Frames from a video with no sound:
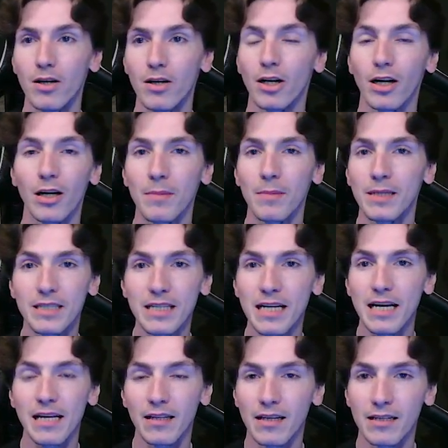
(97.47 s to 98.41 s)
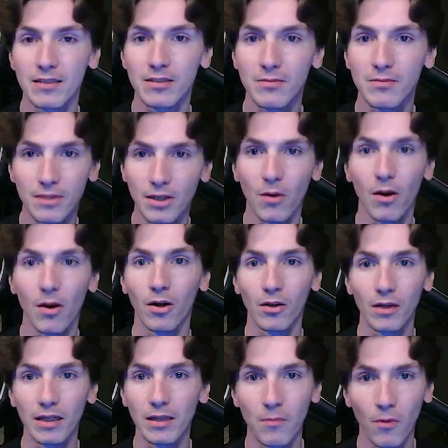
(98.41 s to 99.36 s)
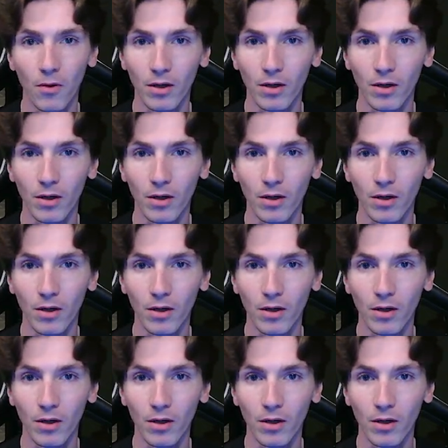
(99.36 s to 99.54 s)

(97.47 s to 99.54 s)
going to be seeing this, early in the morning. I